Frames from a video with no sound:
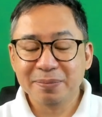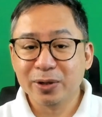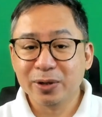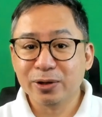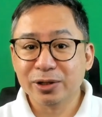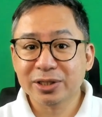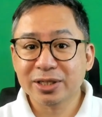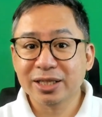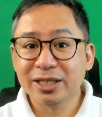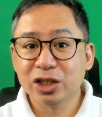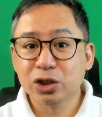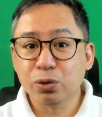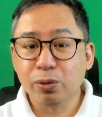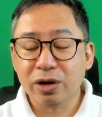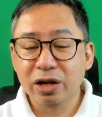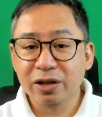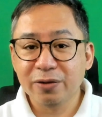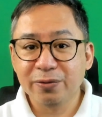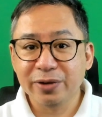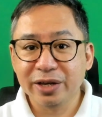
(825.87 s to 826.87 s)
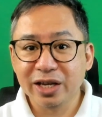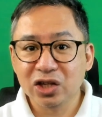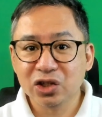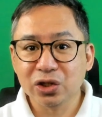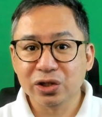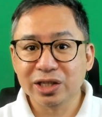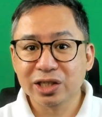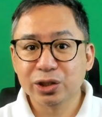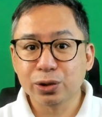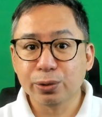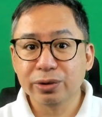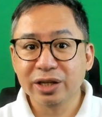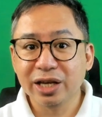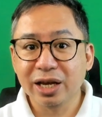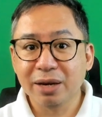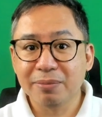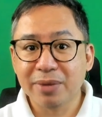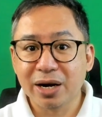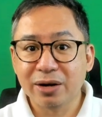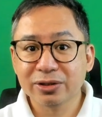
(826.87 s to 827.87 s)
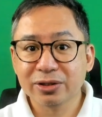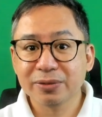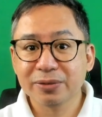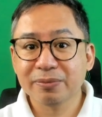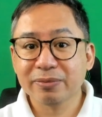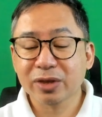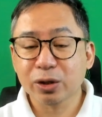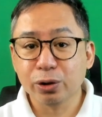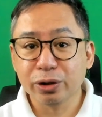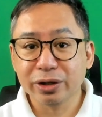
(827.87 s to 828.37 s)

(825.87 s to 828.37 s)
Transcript: because the disqualification is only about